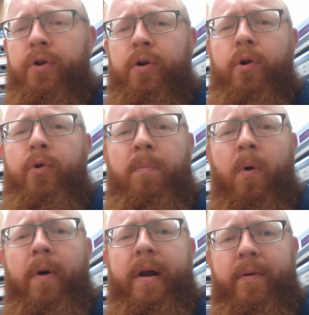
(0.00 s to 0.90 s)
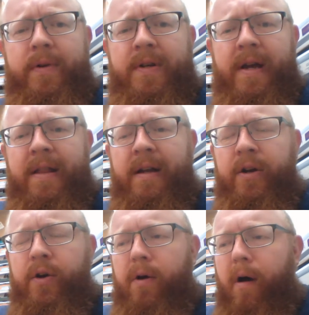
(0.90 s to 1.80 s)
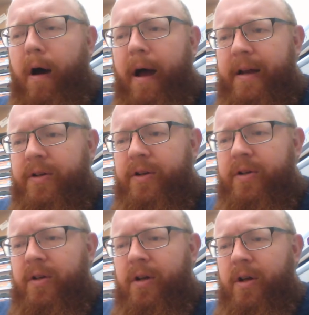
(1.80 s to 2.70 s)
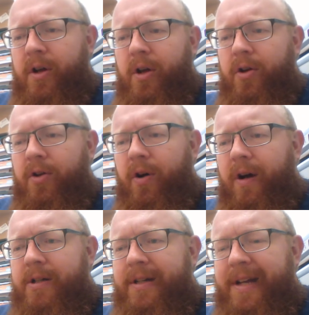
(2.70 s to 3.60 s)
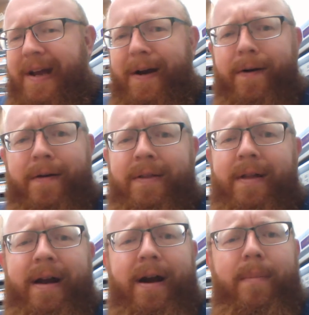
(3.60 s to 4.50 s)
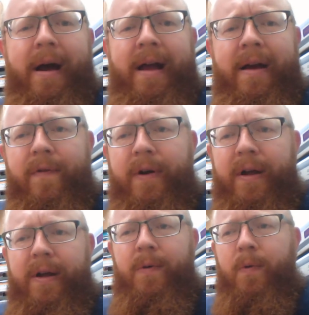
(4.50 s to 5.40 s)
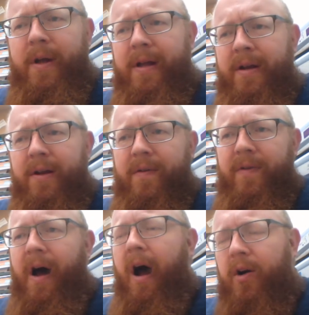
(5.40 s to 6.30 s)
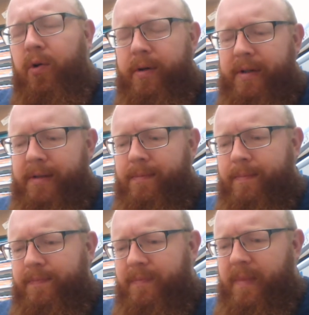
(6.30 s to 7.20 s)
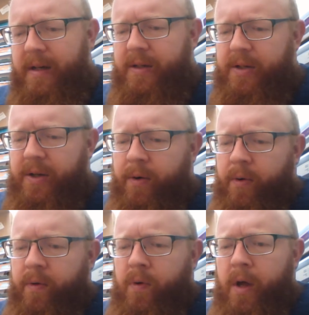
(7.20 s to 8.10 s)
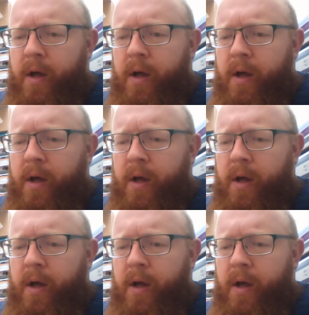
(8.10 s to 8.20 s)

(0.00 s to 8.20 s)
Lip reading: you to grow to a point, he would say, that you're not just tossed here and there by every wind of doctrine. So